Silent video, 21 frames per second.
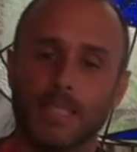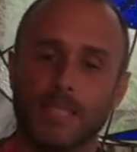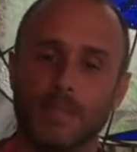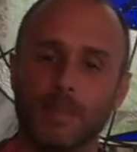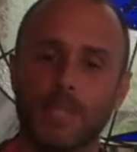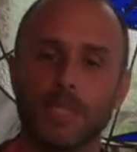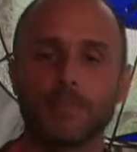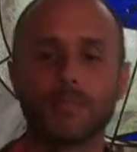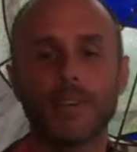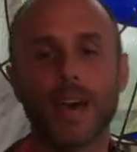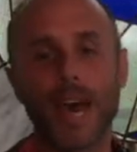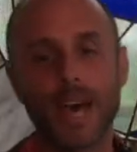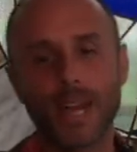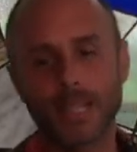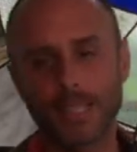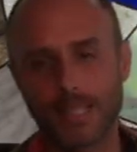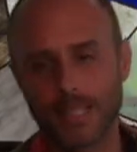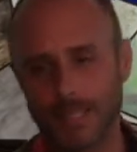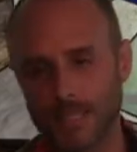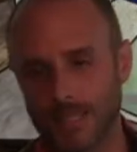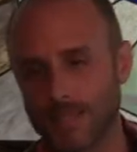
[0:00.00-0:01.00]
And in
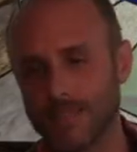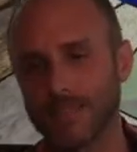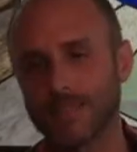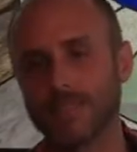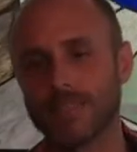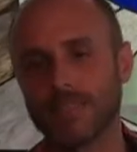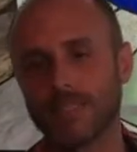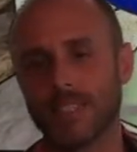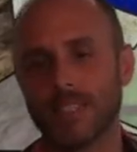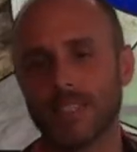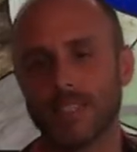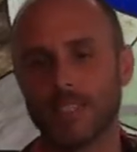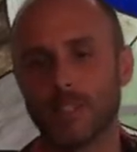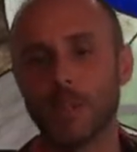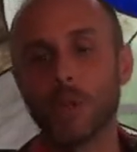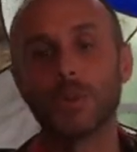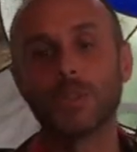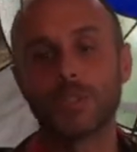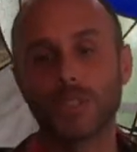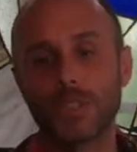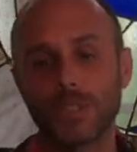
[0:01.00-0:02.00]
fact,
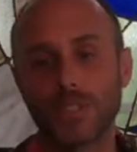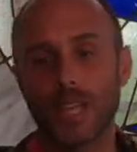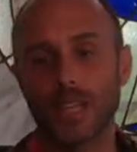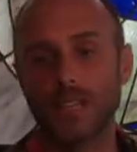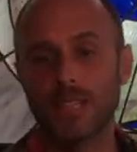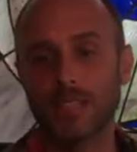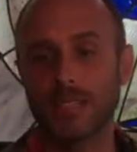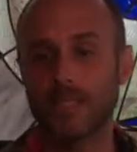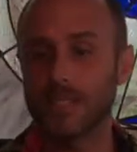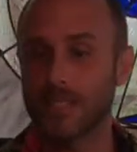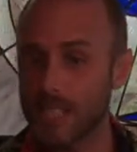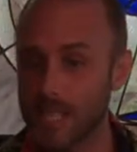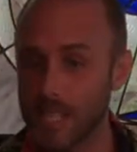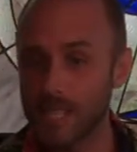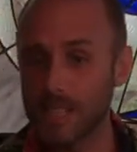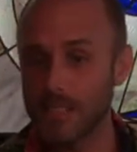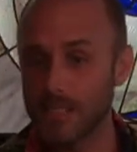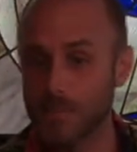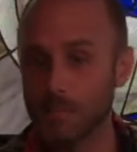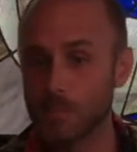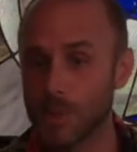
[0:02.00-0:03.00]
those descendants
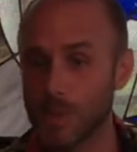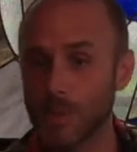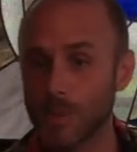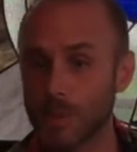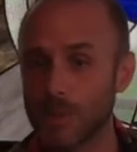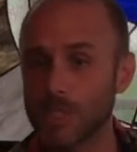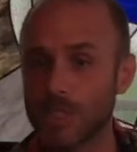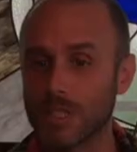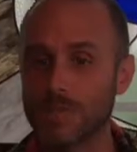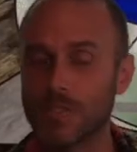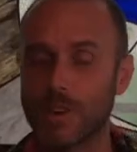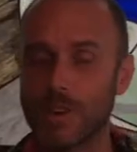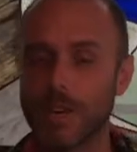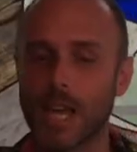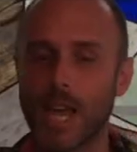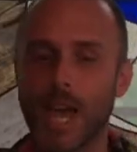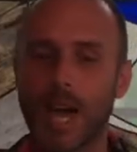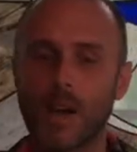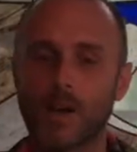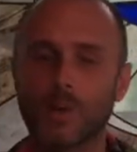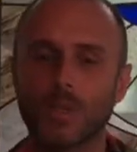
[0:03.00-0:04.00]
did build this very
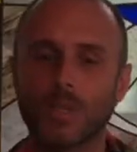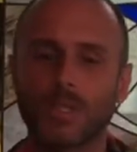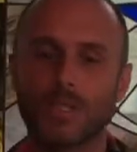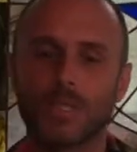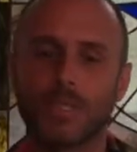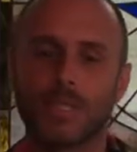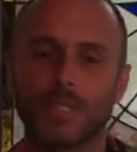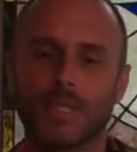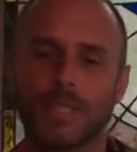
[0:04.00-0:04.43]
house.